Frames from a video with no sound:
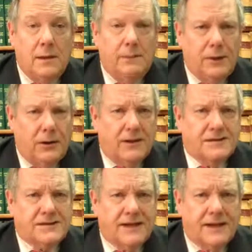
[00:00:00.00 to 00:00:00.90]

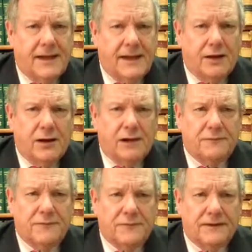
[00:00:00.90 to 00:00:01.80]
Parents can head
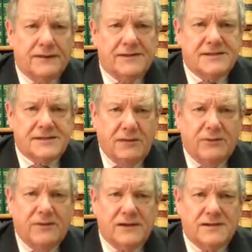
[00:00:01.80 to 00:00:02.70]
off at least some
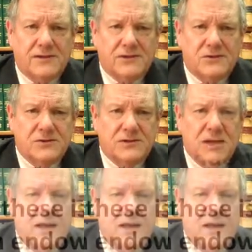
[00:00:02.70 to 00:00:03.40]
of these issues